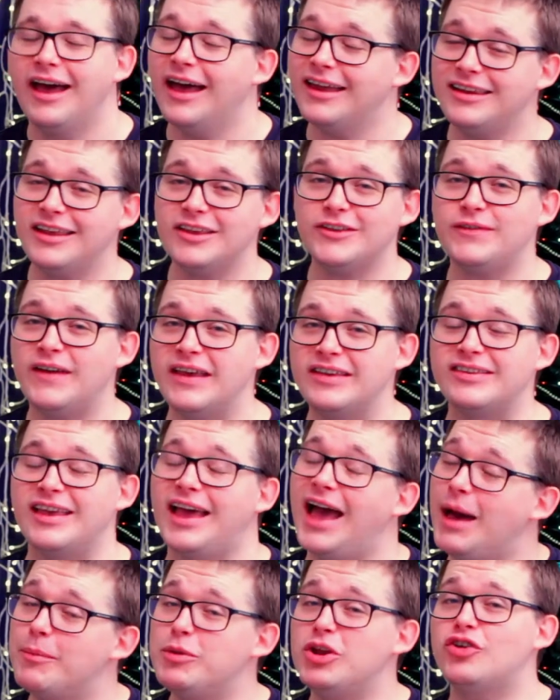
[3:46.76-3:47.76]
And let's face it,
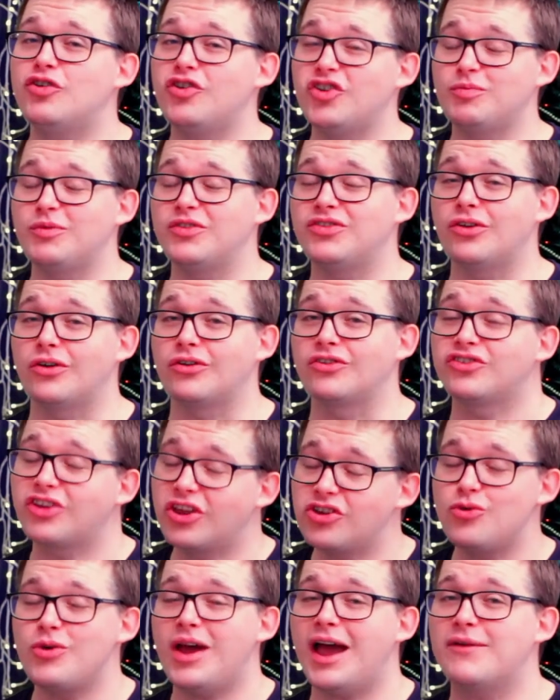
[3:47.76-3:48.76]
how many Christmas songs
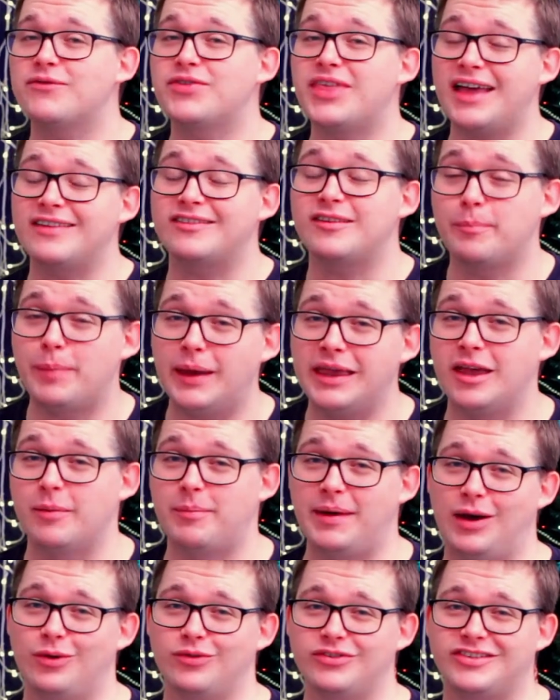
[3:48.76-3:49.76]
can you have that debate
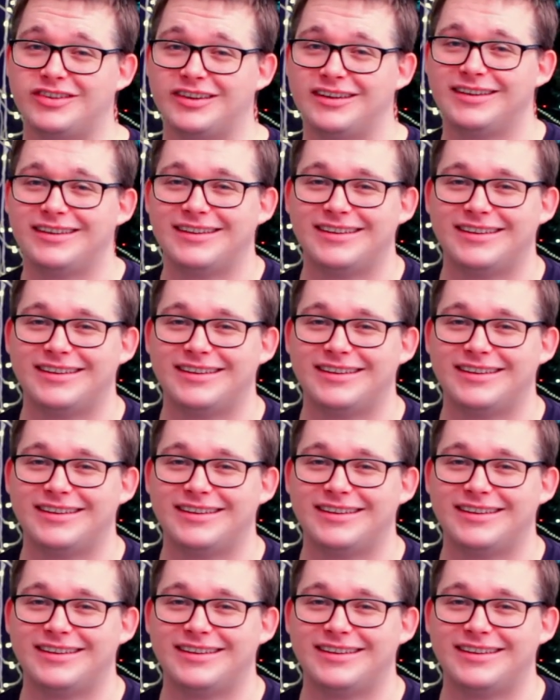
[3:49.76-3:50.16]
about?